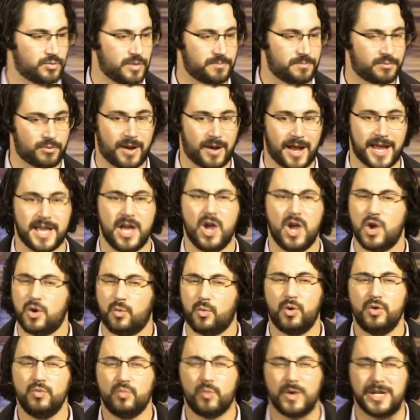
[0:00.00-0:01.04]
We pray.
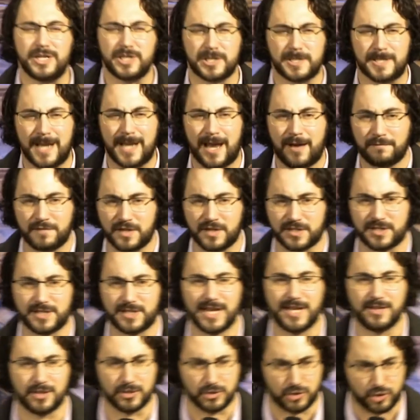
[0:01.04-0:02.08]
Wouldn't we just love to
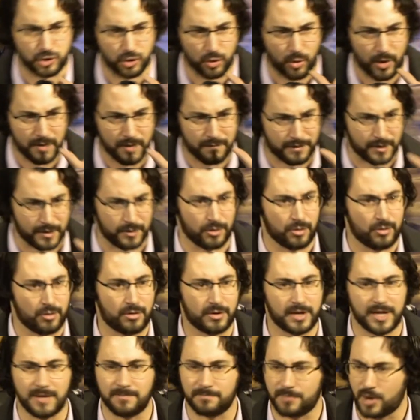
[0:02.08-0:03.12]
see the joy of the
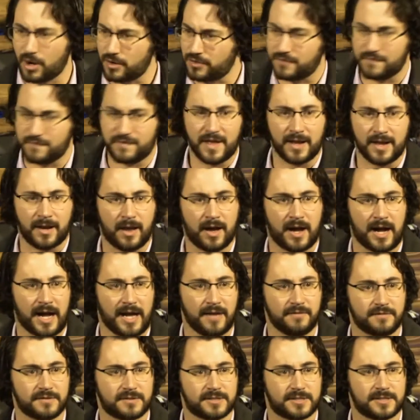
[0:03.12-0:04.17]
Lord in both of their
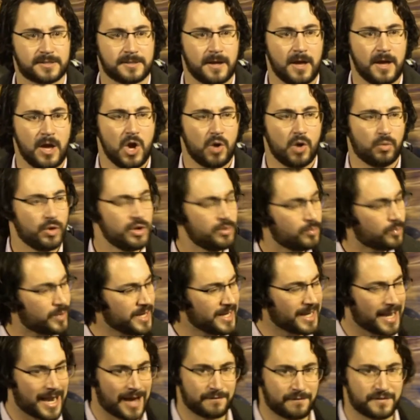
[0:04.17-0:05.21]
lives? Wouldn't
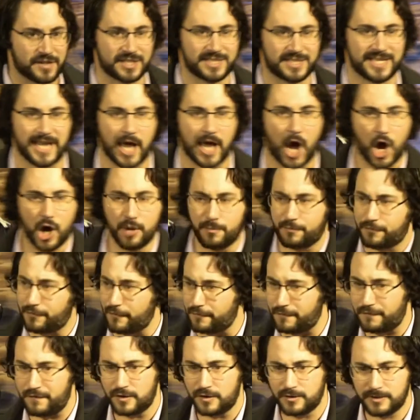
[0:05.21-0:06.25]
we love to see hope
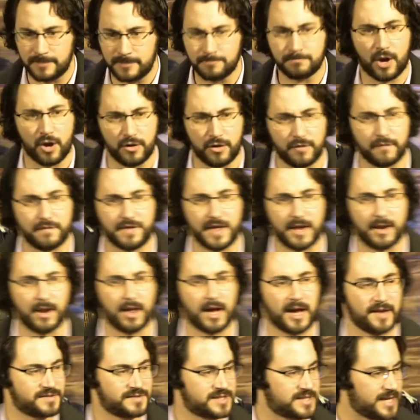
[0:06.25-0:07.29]
fulfilled in both of their
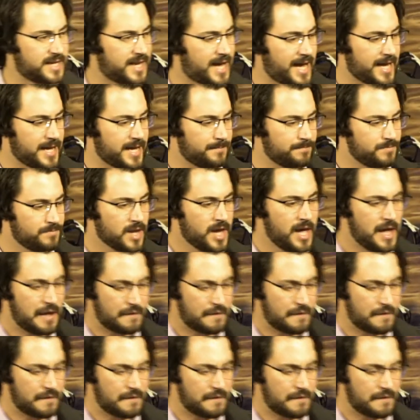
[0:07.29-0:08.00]
lives today?